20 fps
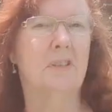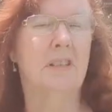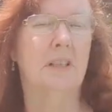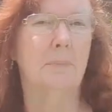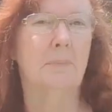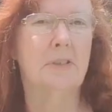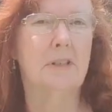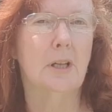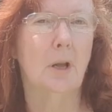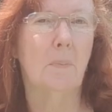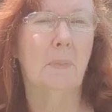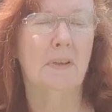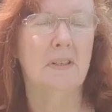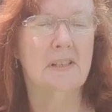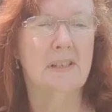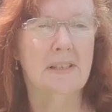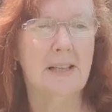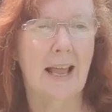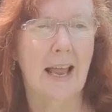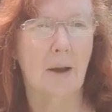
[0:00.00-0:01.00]
slip, slop
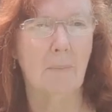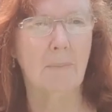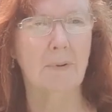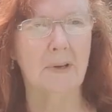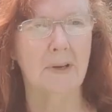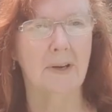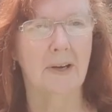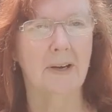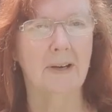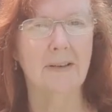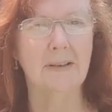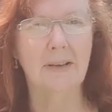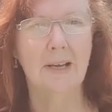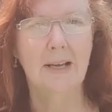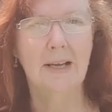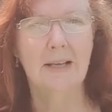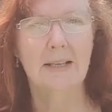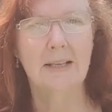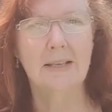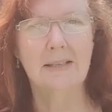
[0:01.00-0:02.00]
and slap, you know,
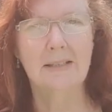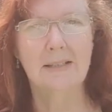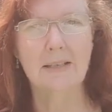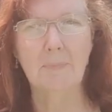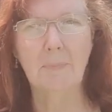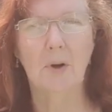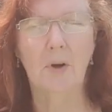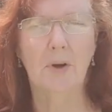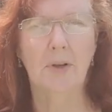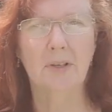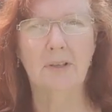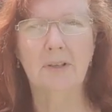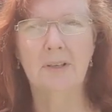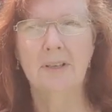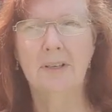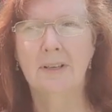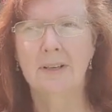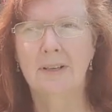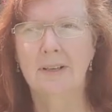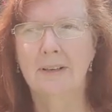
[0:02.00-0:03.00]
slip
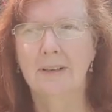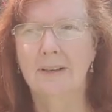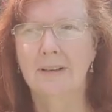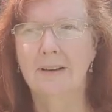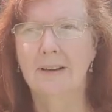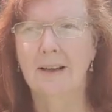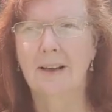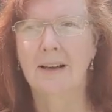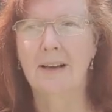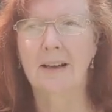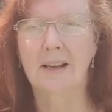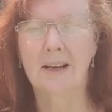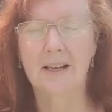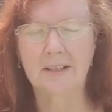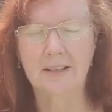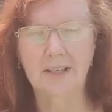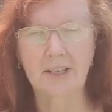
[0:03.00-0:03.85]
on a